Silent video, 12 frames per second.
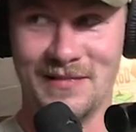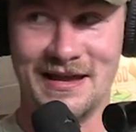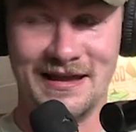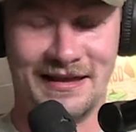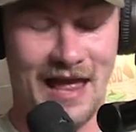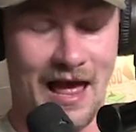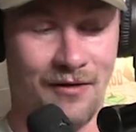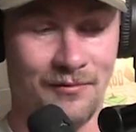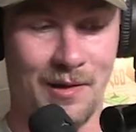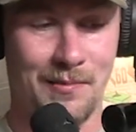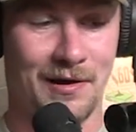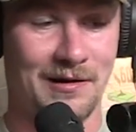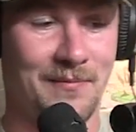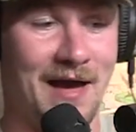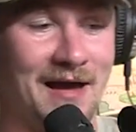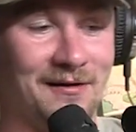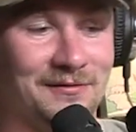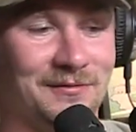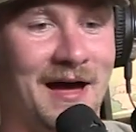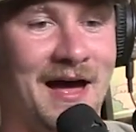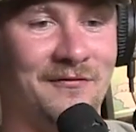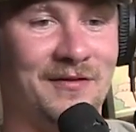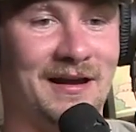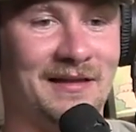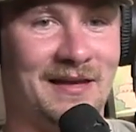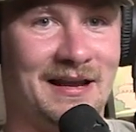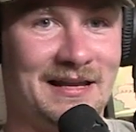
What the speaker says: Me, Cal, and my buddy Matt are laughing. And then